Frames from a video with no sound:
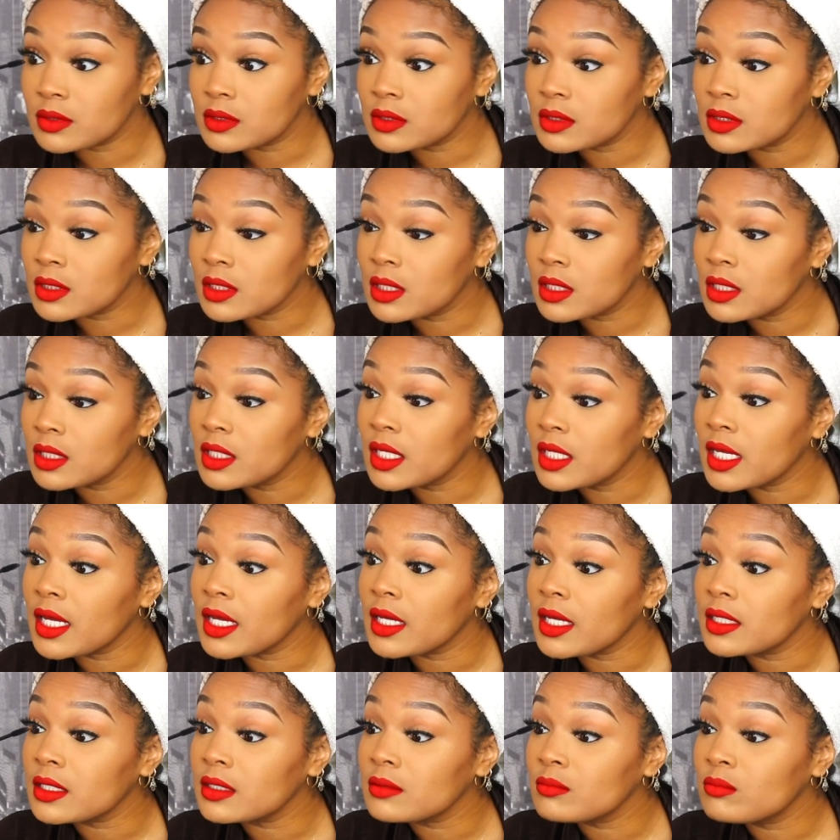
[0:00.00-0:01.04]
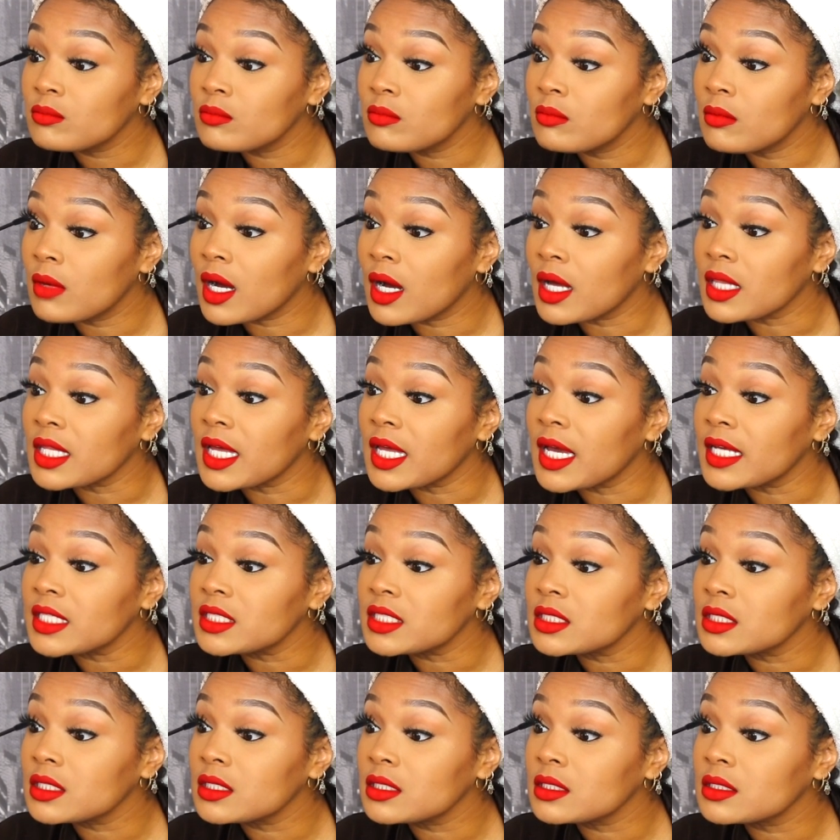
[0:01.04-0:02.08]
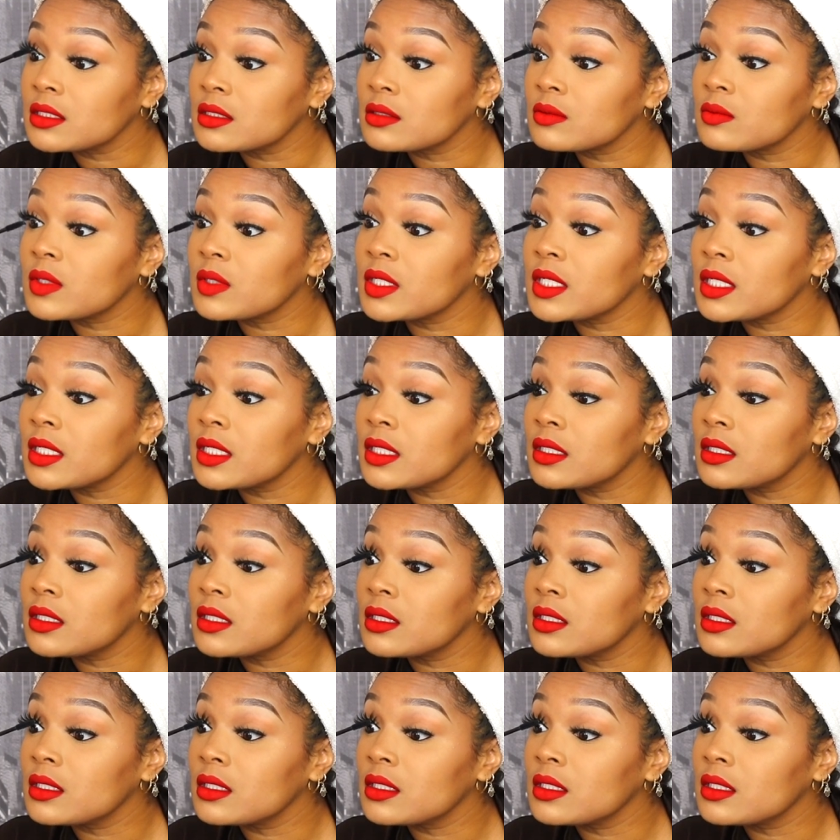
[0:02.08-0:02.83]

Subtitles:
to connect my lashes with